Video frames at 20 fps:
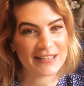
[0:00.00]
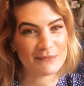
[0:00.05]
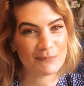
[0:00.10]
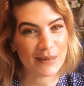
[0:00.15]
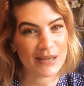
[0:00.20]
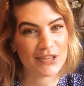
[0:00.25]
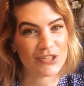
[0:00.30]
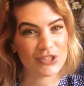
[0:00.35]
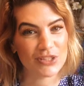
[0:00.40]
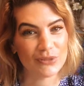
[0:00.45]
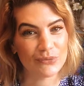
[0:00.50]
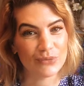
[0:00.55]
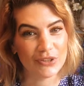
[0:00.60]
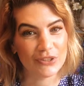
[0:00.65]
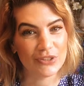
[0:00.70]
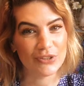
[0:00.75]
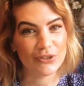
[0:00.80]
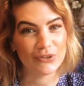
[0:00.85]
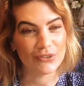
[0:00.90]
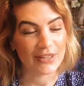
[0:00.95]
impatient with
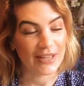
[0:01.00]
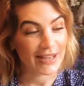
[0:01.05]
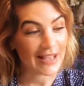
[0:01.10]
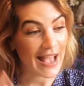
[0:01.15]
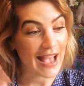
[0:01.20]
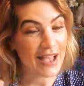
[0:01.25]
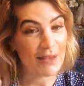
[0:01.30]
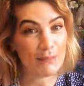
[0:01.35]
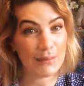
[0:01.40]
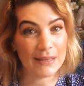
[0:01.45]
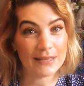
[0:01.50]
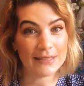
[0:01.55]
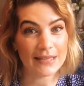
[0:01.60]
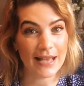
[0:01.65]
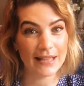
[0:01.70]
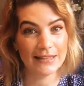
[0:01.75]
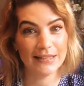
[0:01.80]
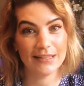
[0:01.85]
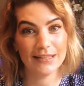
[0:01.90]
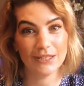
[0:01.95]
you like i've been
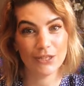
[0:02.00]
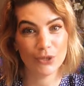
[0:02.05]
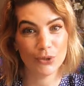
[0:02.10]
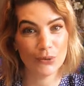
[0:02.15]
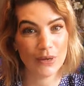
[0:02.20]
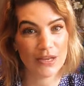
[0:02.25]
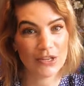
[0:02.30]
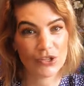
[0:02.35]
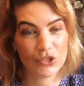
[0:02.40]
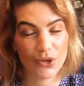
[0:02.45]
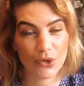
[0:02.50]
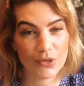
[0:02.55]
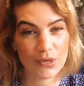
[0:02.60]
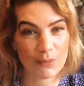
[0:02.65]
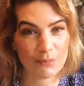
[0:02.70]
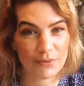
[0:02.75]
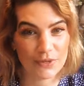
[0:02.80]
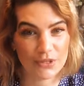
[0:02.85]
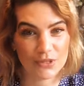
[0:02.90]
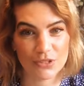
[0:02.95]
telling you i showed
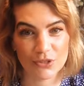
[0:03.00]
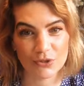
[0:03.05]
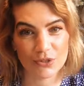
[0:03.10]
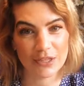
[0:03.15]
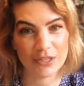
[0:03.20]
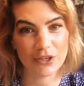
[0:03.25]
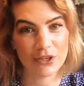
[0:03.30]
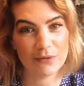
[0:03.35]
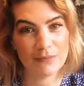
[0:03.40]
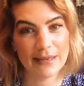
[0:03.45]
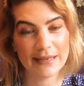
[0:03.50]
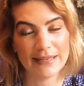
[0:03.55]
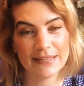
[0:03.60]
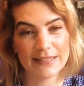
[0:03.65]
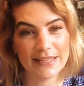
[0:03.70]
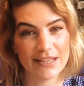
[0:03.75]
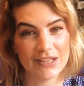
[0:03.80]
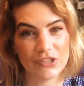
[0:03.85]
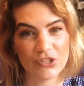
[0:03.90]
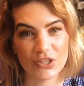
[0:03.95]
up during your
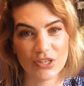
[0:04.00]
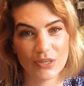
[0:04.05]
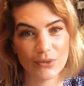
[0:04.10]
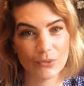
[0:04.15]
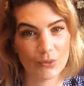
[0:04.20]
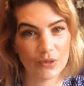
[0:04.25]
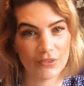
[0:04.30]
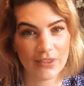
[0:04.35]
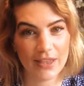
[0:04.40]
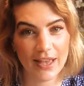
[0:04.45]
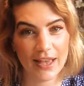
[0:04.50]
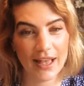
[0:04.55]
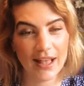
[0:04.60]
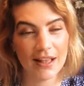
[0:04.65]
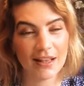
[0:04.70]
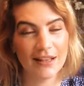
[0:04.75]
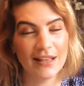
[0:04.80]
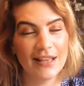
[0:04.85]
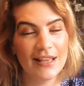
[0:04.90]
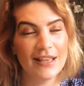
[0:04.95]
meditation what the
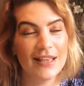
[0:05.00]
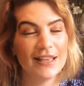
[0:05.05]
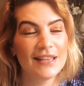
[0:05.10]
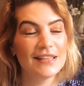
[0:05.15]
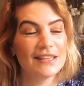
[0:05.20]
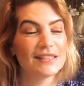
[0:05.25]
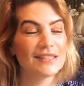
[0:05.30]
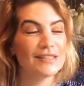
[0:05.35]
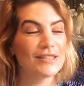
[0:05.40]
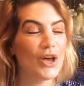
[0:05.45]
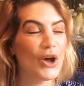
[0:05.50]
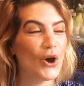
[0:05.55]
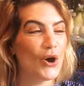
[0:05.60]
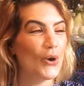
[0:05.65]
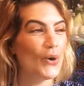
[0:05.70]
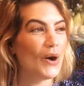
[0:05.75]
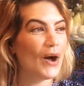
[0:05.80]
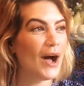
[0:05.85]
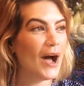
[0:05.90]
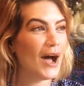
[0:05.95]
hell
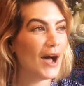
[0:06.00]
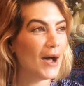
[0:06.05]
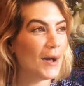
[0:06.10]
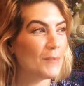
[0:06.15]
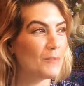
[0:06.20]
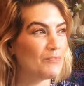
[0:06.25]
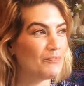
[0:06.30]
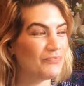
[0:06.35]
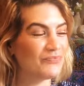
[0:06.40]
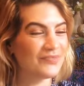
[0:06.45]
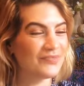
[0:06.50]
so um